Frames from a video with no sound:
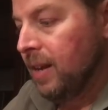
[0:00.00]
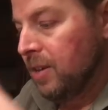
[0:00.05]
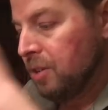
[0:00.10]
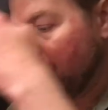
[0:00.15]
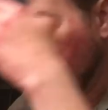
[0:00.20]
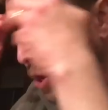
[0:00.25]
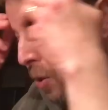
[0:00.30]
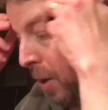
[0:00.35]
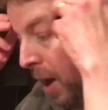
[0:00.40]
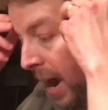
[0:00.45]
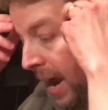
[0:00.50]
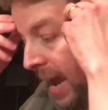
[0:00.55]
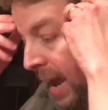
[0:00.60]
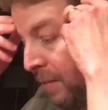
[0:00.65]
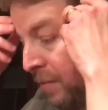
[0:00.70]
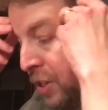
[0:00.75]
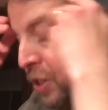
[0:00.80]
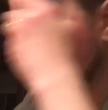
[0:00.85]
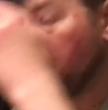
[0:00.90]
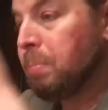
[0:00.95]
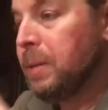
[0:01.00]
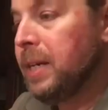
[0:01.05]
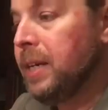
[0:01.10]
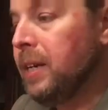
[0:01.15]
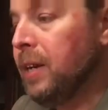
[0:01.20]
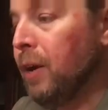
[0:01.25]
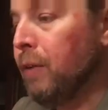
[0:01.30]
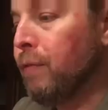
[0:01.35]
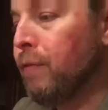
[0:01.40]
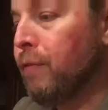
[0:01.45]
So I have a
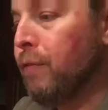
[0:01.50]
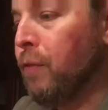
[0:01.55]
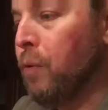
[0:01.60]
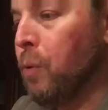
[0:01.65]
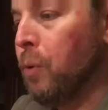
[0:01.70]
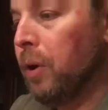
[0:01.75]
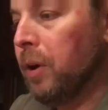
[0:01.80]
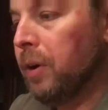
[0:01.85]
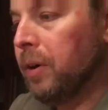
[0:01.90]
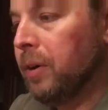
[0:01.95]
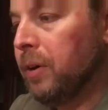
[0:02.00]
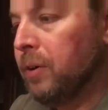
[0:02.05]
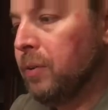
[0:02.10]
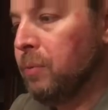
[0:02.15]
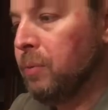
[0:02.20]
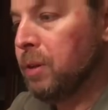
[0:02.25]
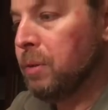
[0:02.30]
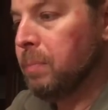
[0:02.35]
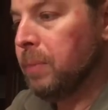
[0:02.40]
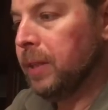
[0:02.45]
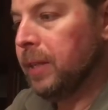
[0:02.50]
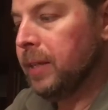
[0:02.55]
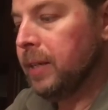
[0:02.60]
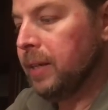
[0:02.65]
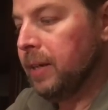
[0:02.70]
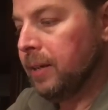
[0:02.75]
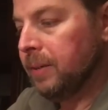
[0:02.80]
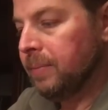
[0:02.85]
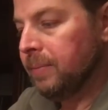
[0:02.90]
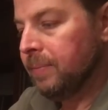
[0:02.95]
speed of 4 with
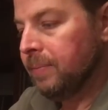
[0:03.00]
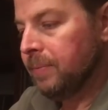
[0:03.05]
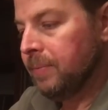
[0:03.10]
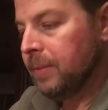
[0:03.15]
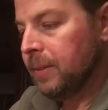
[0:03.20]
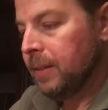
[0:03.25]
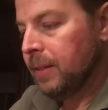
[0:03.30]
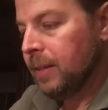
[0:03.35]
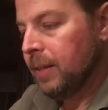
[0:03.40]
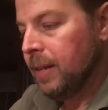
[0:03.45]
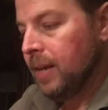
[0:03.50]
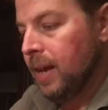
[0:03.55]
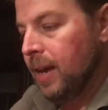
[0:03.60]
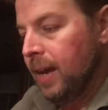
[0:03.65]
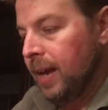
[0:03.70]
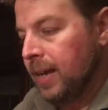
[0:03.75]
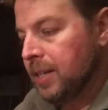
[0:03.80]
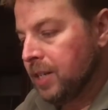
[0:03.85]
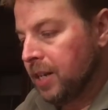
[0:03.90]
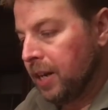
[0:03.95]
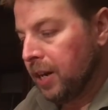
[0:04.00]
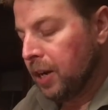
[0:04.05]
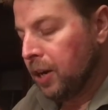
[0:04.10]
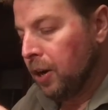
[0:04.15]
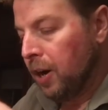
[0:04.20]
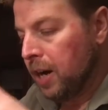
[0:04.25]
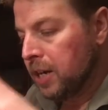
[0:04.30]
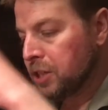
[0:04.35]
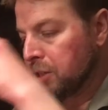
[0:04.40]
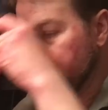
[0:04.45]
Melinda. It's going to
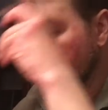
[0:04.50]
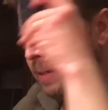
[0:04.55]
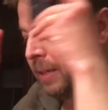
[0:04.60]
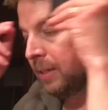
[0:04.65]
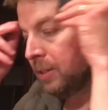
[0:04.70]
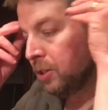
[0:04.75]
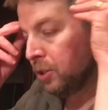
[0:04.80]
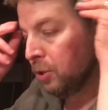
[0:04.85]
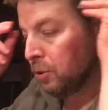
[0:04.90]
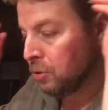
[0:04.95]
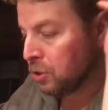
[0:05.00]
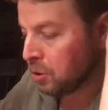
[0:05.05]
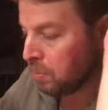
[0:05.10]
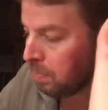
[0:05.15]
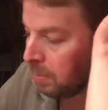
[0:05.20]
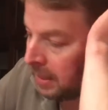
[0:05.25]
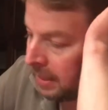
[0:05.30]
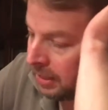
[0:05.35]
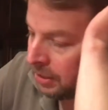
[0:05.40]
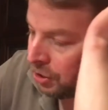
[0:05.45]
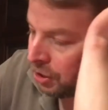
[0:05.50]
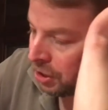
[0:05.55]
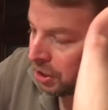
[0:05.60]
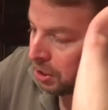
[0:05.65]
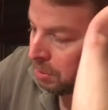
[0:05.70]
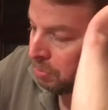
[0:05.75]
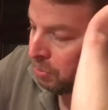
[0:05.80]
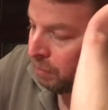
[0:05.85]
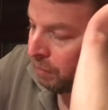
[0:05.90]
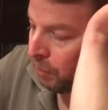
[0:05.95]
cost me 2 speed just
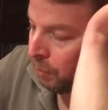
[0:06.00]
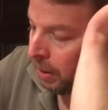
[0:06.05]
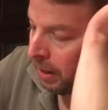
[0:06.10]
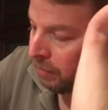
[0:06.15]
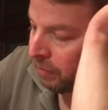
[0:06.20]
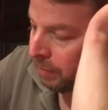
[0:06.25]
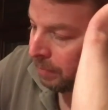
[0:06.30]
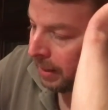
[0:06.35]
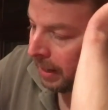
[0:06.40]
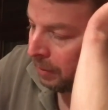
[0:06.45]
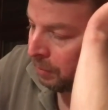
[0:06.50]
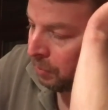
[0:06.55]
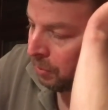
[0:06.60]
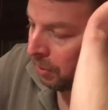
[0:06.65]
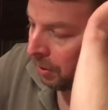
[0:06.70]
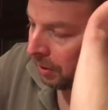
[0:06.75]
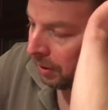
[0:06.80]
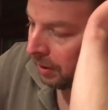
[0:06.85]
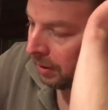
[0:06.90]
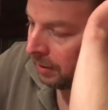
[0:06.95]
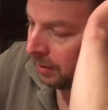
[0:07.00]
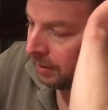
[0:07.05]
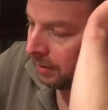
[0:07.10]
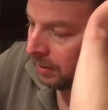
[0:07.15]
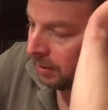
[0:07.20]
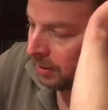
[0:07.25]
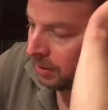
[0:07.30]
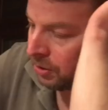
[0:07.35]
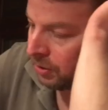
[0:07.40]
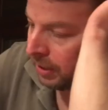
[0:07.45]
to move away from that warg.
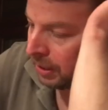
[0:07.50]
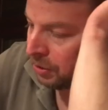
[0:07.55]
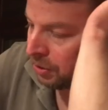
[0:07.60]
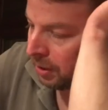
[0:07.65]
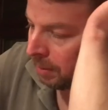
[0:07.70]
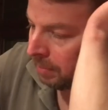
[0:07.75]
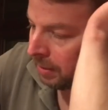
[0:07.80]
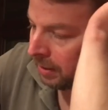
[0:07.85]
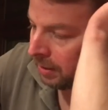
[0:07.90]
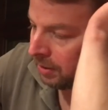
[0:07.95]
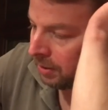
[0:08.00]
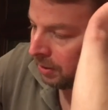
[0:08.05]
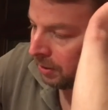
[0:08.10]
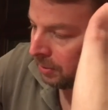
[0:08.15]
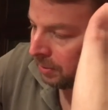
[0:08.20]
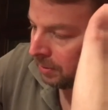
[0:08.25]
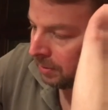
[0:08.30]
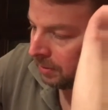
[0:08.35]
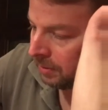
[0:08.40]
So that's what I'm going to do.